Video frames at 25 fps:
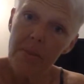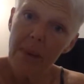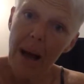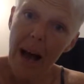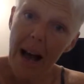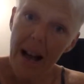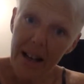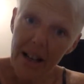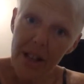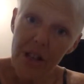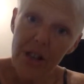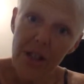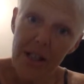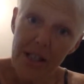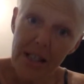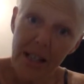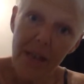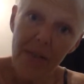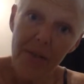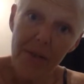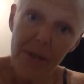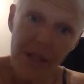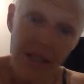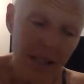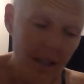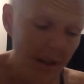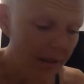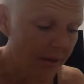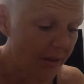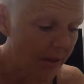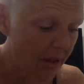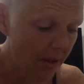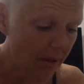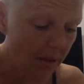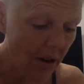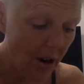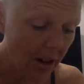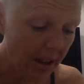packages I've
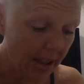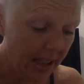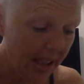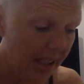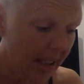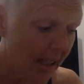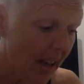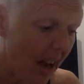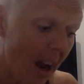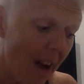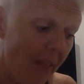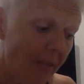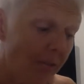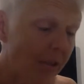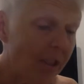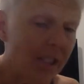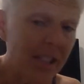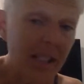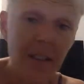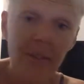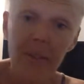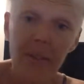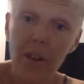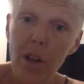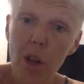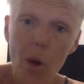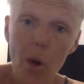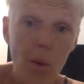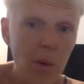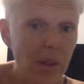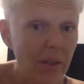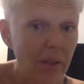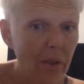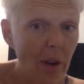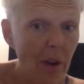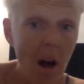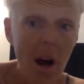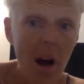received. Honestly, I've received
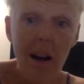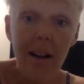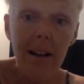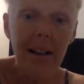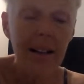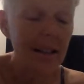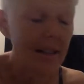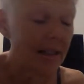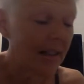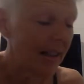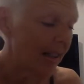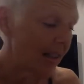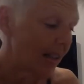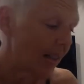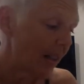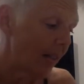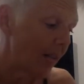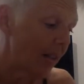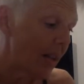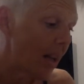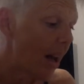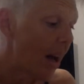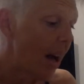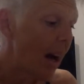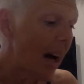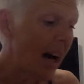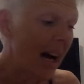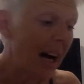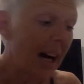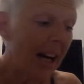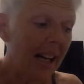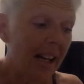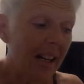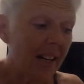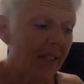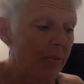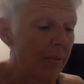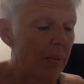loads. Listen, I
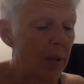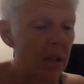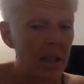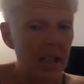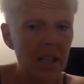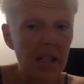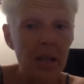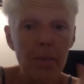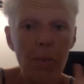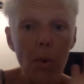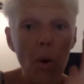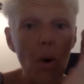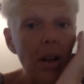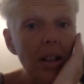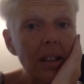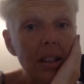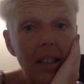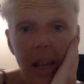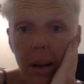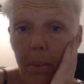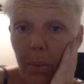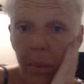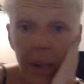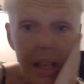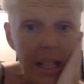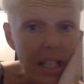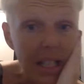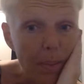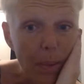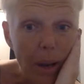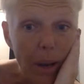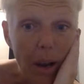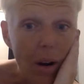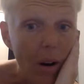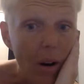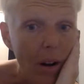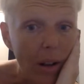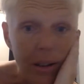have been spoiled and blessed
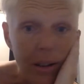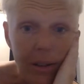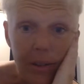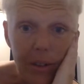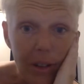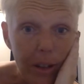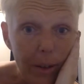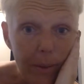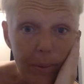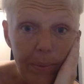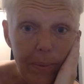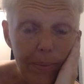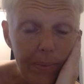by all of you.